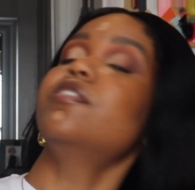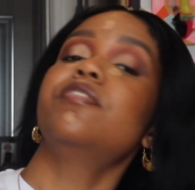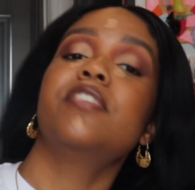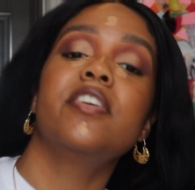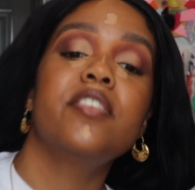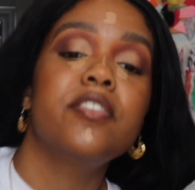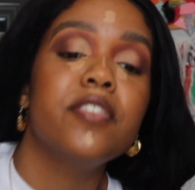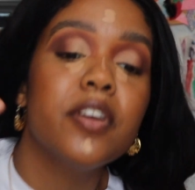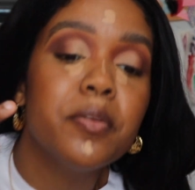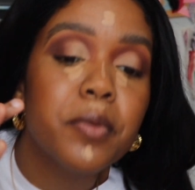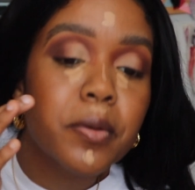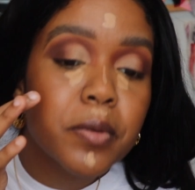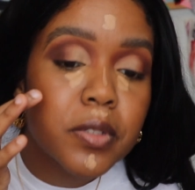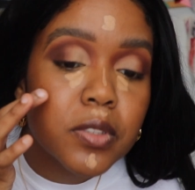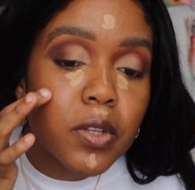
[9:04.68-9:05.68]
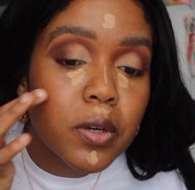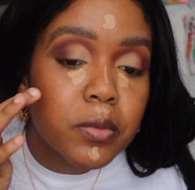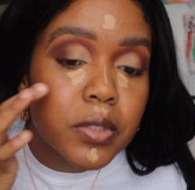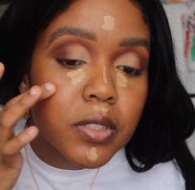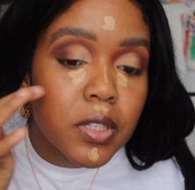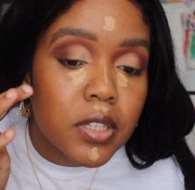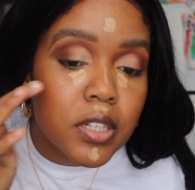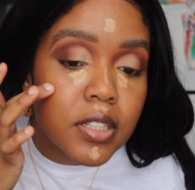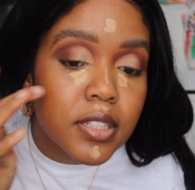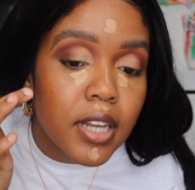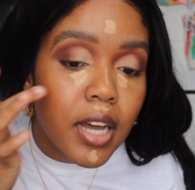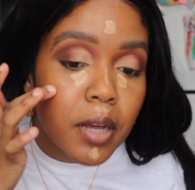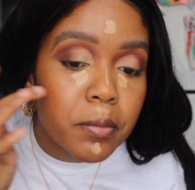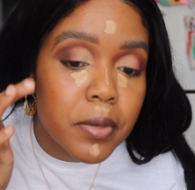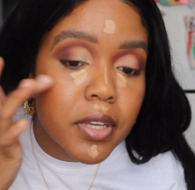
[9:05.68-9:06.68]
very, very pigmented. So I'm just gonna
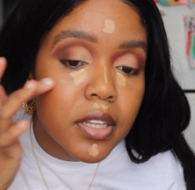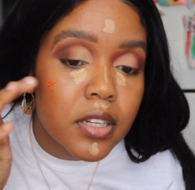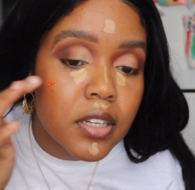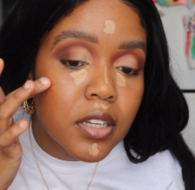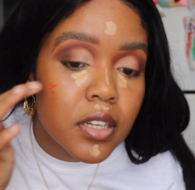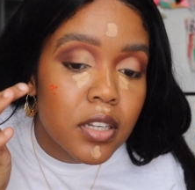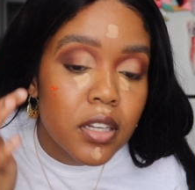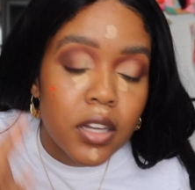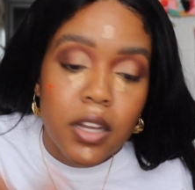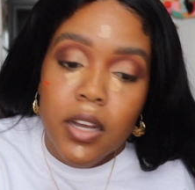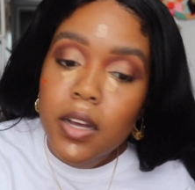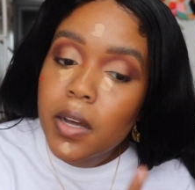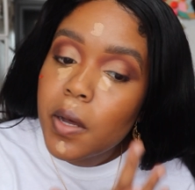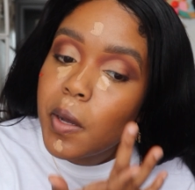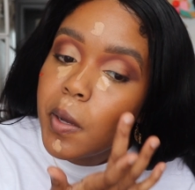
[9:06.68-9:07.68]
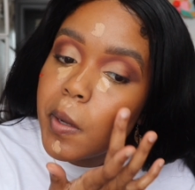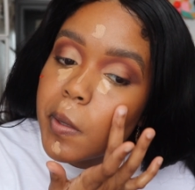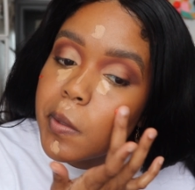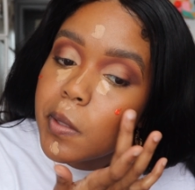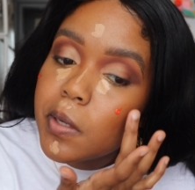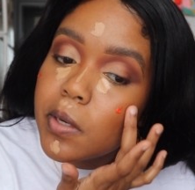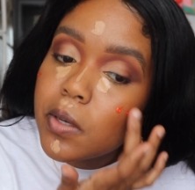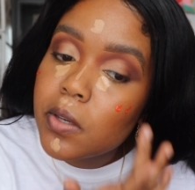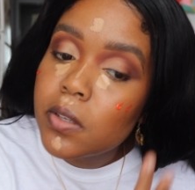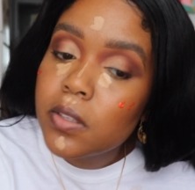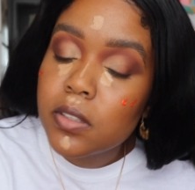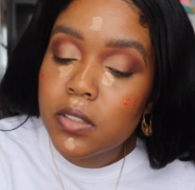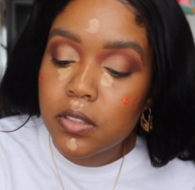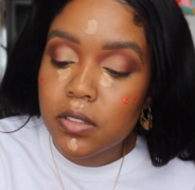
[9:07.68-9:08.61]
dab in a little.